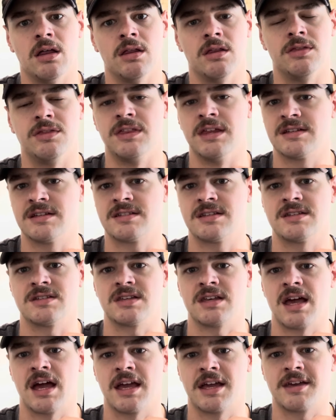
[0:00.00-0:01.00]
this is
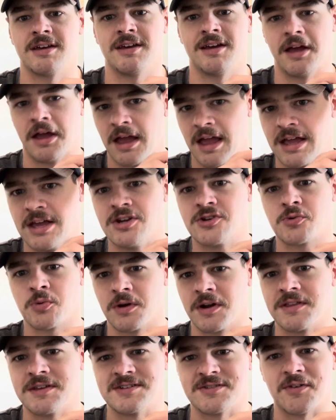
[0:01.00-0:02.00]
like, each
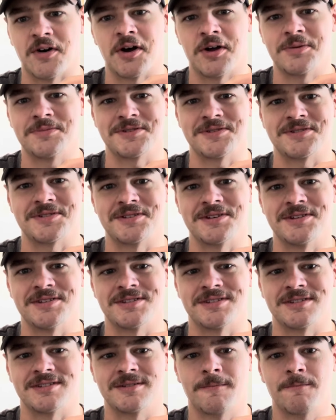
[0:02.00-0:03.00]
one of these volumes
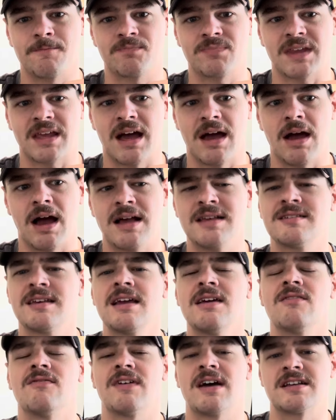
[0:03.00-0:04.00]
is I
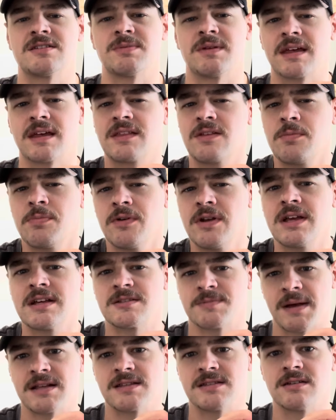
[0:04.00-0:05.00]
say investment. Like, they're pretty
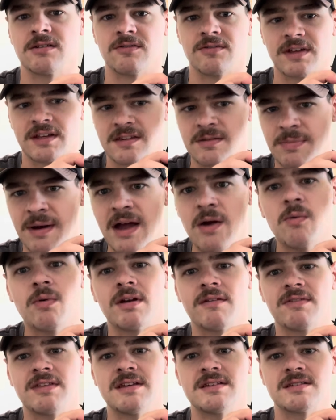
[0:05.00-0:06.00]
expensive. Like, to buy one
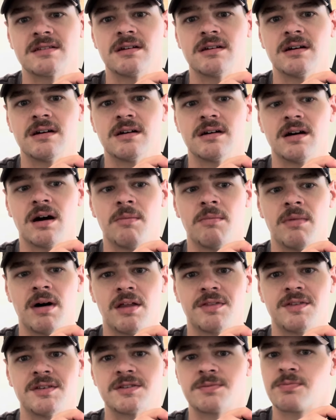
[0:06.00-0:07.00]
of these a
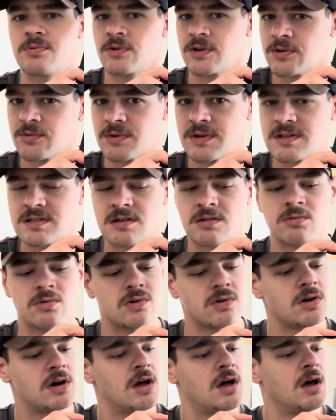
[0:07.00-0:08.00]
month is pretty
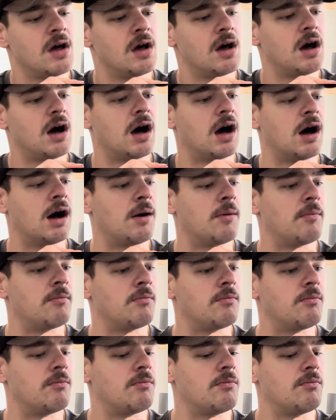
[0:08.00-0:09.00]
reasonable
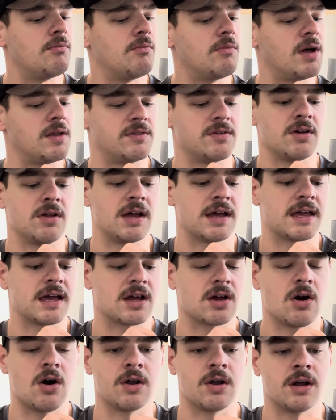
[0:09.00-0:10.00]
until I get
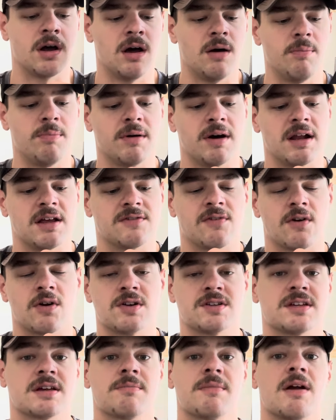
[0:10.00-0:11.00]
caught up. But as far
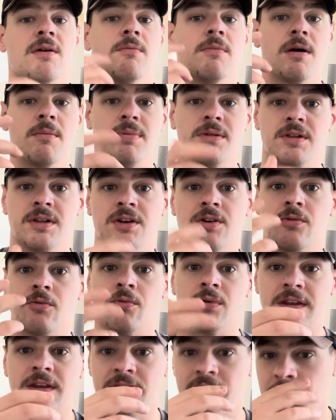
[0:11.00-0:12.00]
as like my ability to
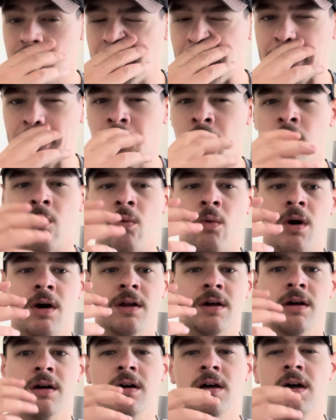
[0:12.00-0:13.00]
read them, I don't want
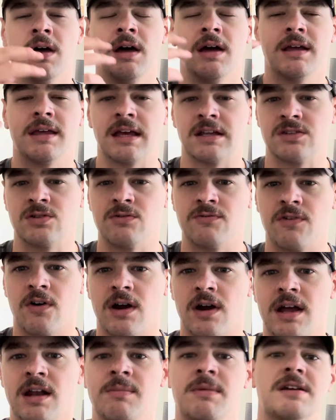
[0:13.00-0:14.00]
to get too far
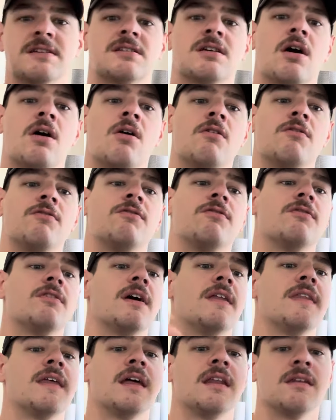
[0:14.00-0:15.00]
ahead of myself.
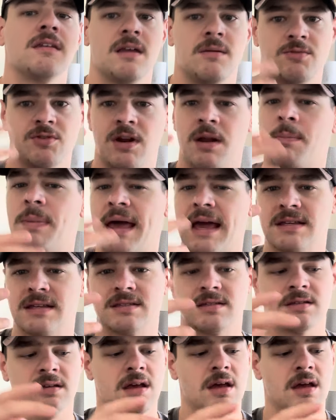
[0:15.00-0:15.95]
And then I'm trying to pace,